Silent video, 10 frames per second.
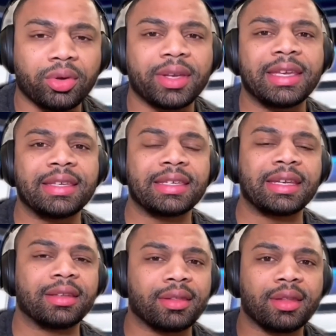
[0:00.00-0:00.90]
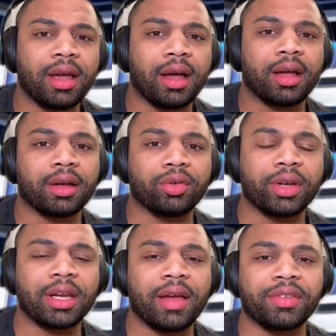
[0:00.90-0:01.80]
He's in Creed,
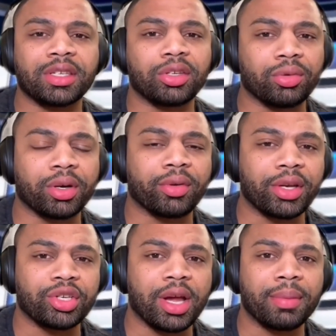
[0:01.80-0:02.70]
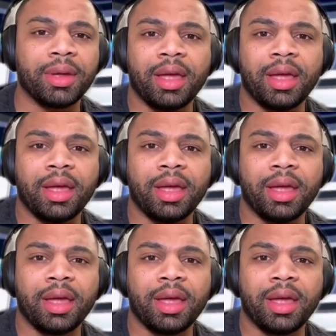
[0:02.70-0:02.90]
obviously doing a great job,